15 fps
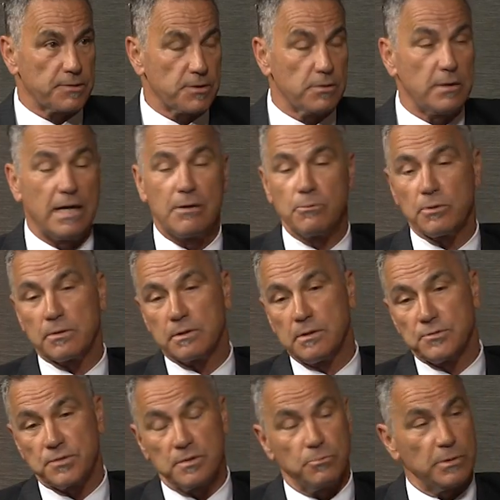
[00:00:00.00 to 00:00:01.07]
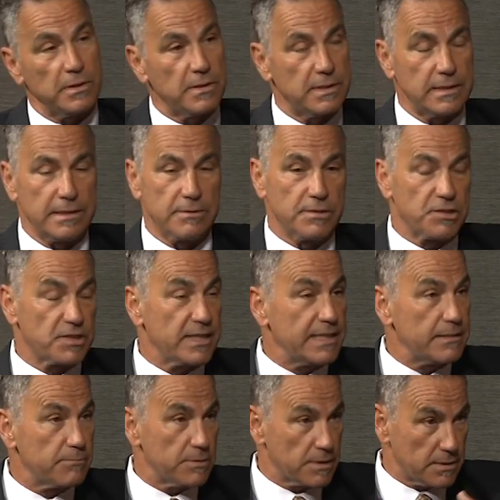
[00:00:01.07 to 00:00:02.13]
So I work closely with the
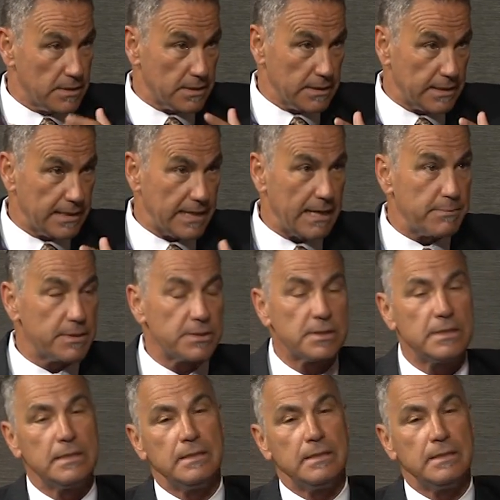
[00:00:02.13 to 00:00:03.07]
state, with the Kentucky Cabinet.